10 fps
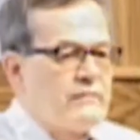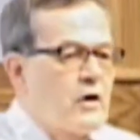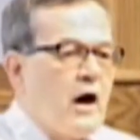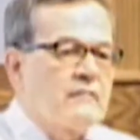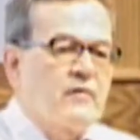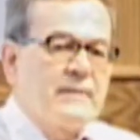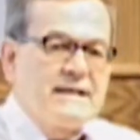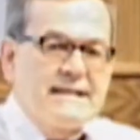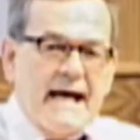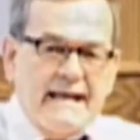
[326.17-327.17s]
We've gone
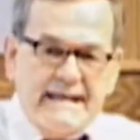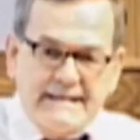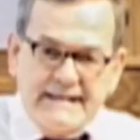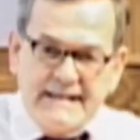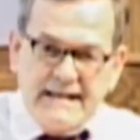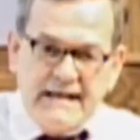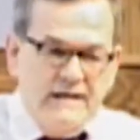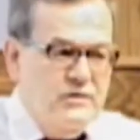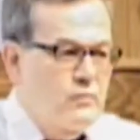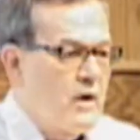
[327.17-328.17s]
from indicting the
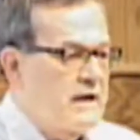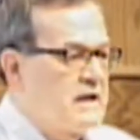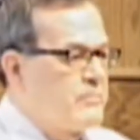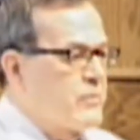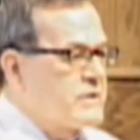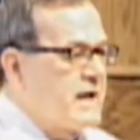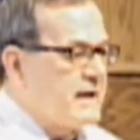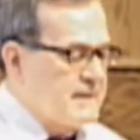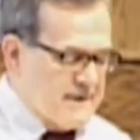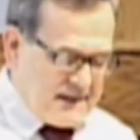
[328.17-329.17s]
city to wanting to
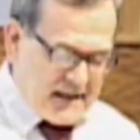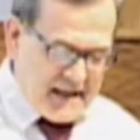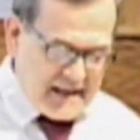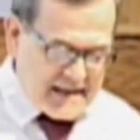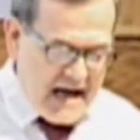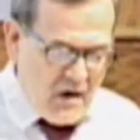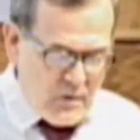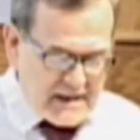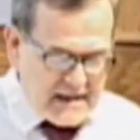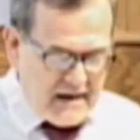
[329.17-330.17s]
protect the city, and
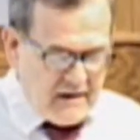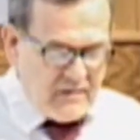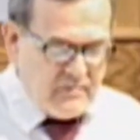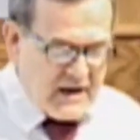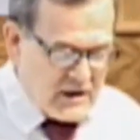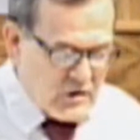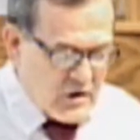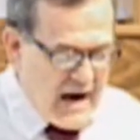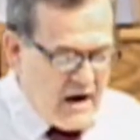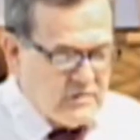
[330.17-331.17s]
now we tell them
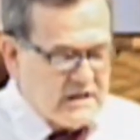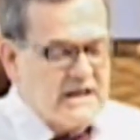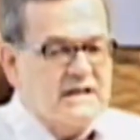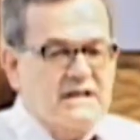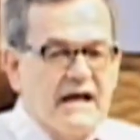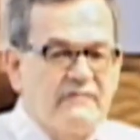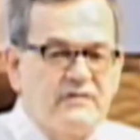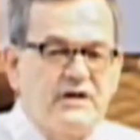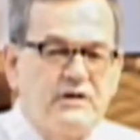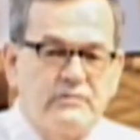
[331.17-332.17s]
that your house
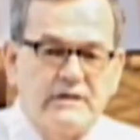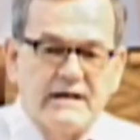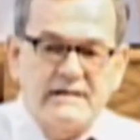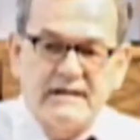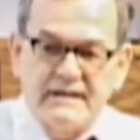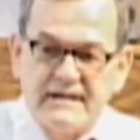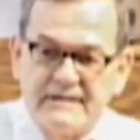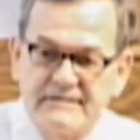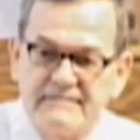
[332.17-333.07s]
left to you desolate.